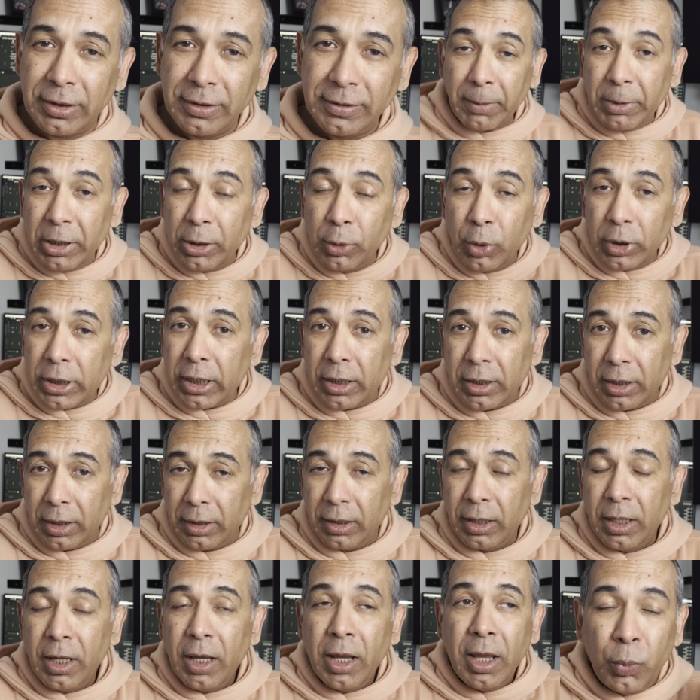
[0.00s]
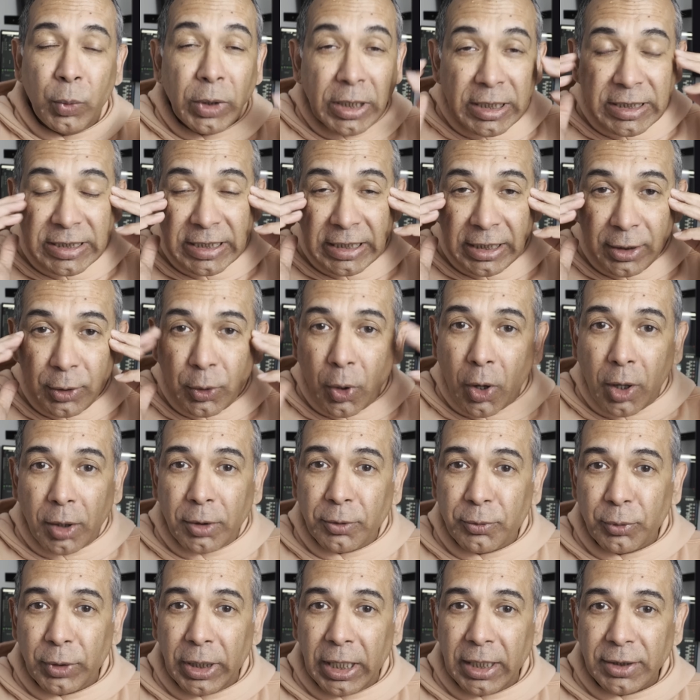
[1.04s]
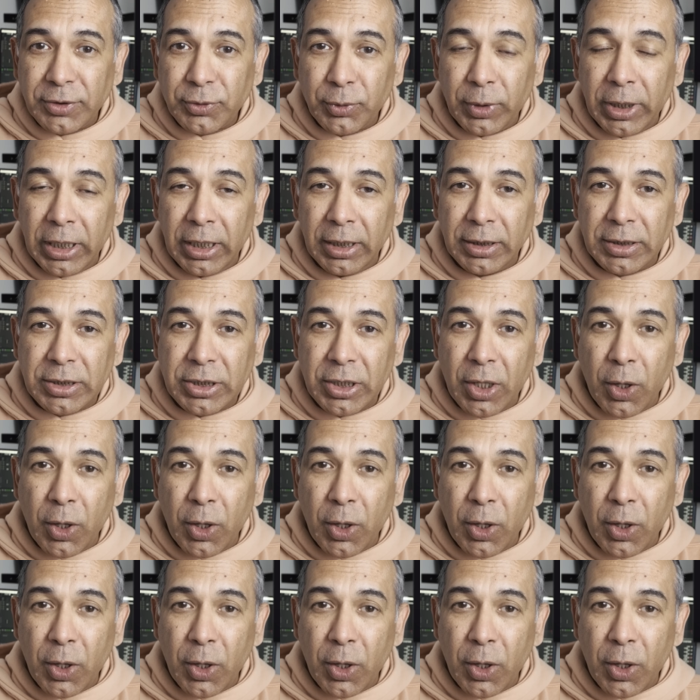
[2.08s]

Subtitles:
I mean, look at it. We see contrast, right?